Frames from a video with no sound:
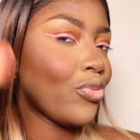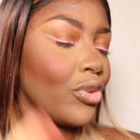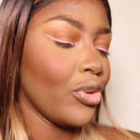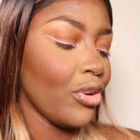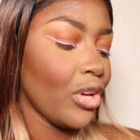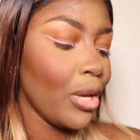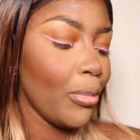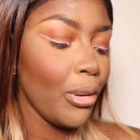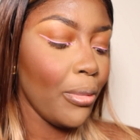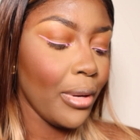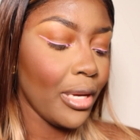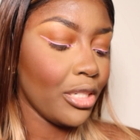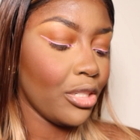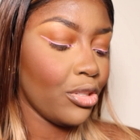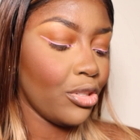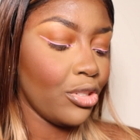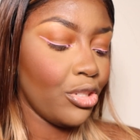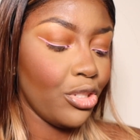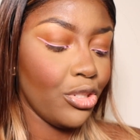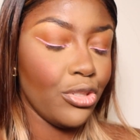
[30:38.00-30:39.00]
Okay, maybe I
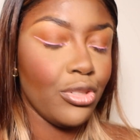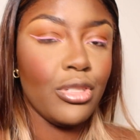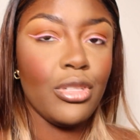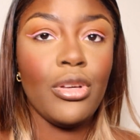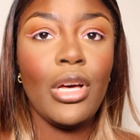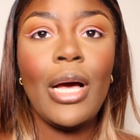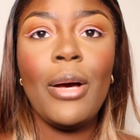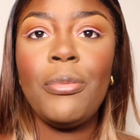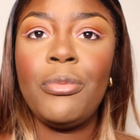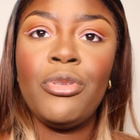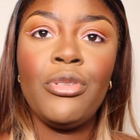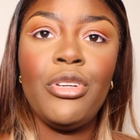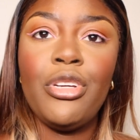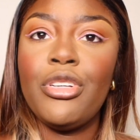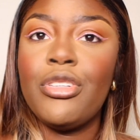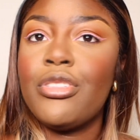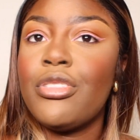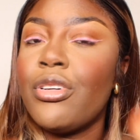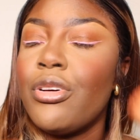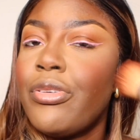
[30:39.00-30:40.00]
shouldn't use the, I won't
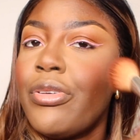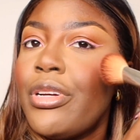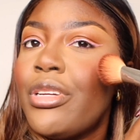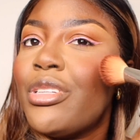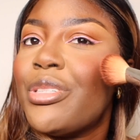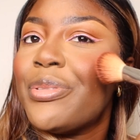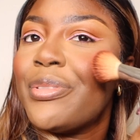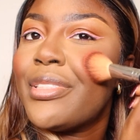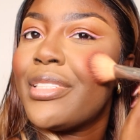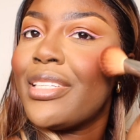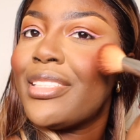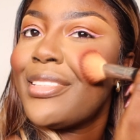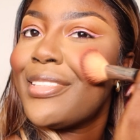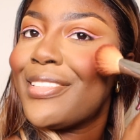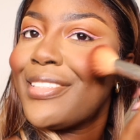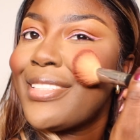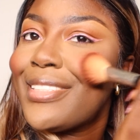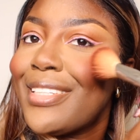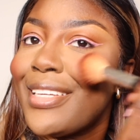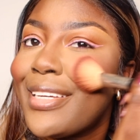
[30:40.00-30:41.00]
use the orange one and
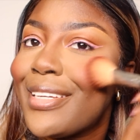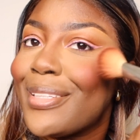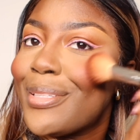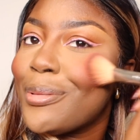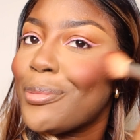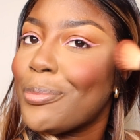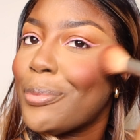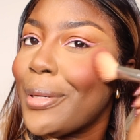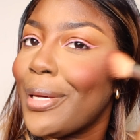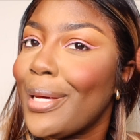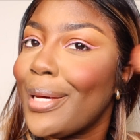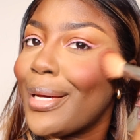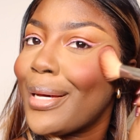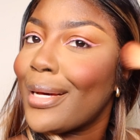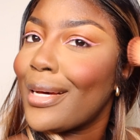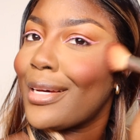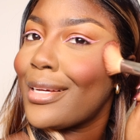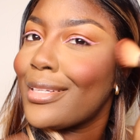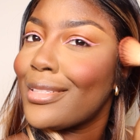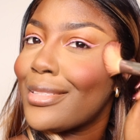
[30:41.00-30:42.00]
just stick to
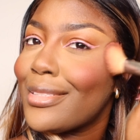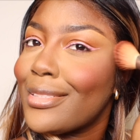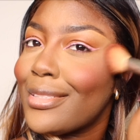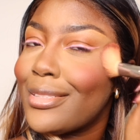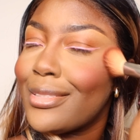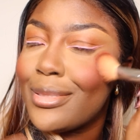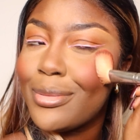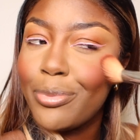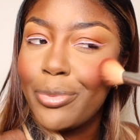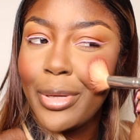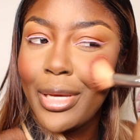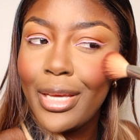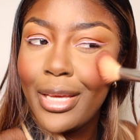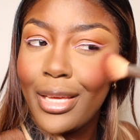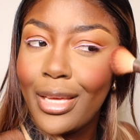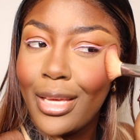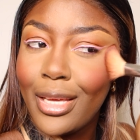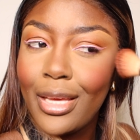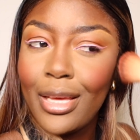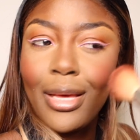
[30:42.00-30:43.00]
pink since it's
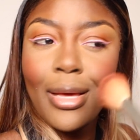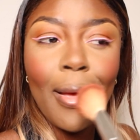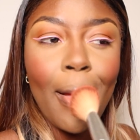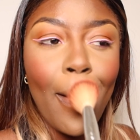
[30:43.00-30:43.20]
pinky.